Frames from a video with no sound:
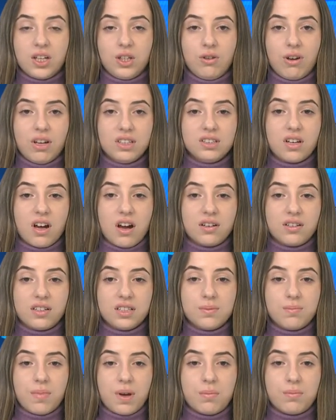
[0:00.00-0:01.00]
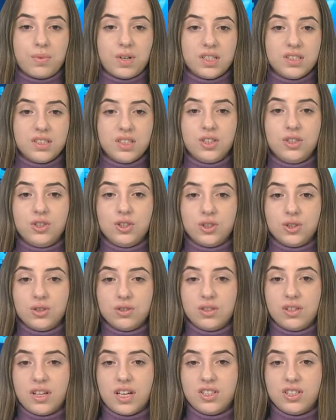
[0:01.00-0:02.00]
US Congress members
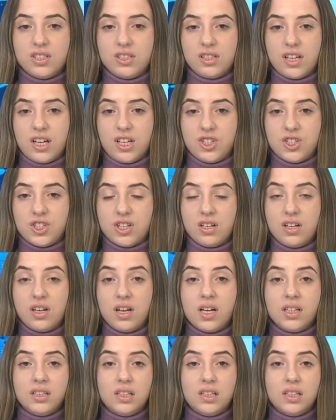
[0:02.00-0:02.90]
introduced legislation